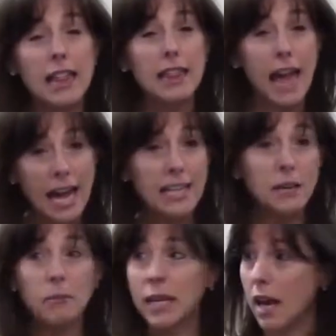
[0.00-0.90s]
that
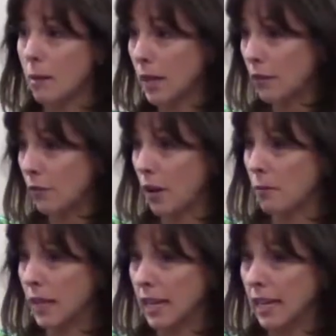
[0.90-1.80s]
can be coming
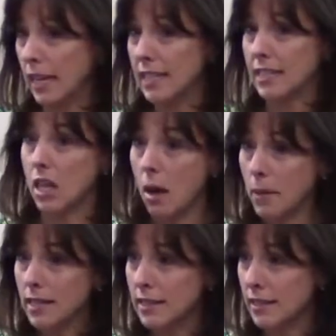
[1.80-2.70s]
from the
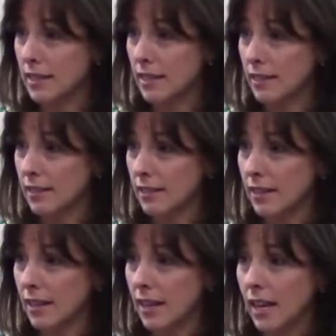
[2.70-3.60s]
Islamists,
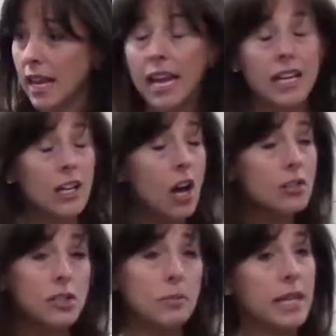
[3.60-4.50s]
can
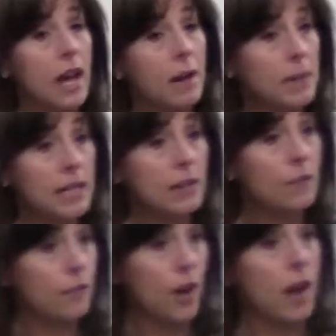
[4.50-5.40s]
also be coming
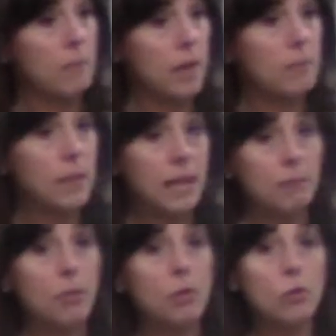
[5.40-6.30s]
from
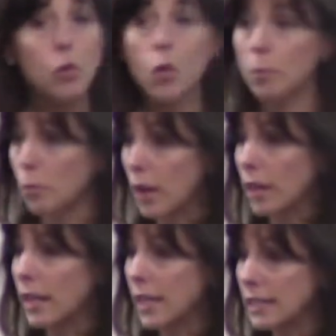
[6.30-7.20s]
people,
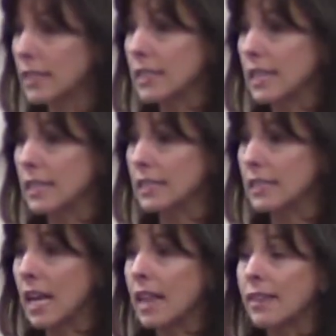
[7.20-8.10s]
corporate
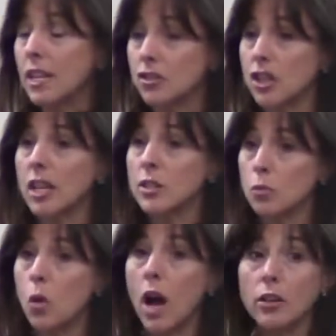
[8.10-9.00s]
entities that
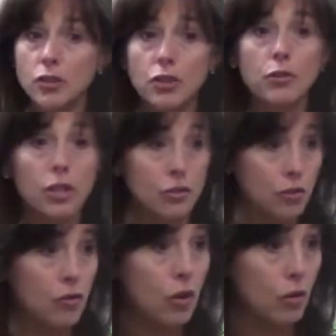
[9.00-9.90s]
just want to
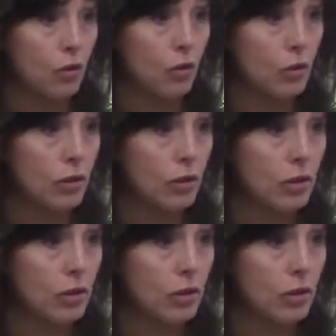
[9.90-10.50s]
control